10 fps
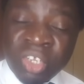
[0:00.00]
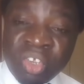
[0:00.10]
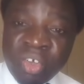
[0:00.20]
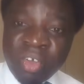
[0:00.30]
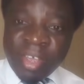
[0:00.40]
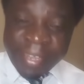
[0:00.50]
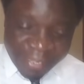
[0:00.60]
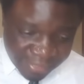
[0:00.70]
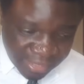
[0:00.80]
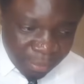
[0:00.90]
So
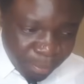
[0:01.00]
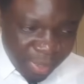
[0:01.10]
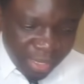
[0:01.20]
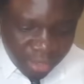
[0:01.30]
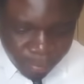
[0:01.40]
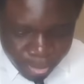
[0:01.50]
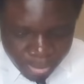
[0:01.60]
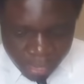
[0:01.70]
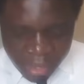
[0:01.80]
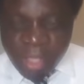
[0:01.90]
he simply
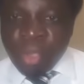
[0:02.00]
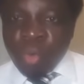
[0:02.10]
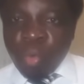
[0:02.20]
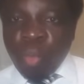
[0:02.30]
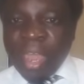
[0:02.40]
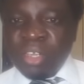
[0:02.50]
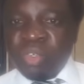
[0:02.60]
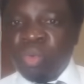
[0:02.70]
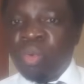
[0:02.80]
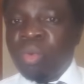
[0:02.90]

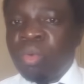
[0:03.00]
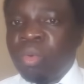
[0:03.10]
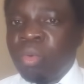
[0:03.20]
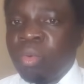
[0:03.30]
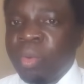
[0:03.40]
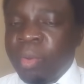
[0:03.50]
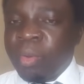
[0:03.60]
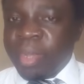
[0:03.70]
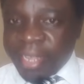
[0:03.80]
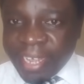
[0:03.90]
want to
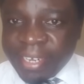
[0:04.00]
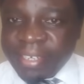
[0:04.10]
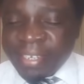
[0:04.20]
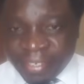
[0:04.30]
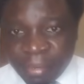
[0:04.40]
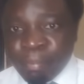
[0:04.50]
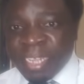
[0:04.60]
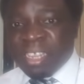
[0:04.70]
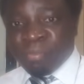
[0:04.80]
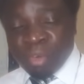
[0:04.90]
get
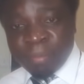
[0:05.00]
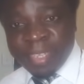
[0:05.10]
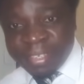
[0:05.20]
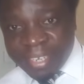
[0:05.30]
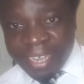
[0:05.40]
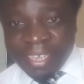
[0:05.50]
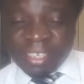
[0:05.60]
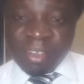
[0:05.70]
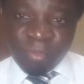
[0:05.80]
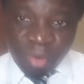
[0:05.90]
sympathy from these
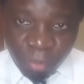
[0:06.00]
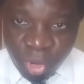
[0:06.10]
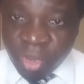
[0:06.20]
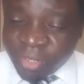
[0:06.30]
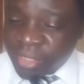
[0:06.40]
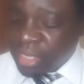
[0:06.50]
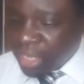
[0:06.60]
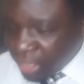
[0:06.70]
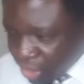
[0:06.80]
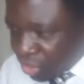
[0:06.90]
guys from coast
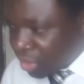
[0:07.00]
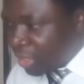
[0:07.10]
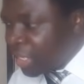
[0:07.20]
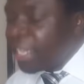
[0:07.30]
region.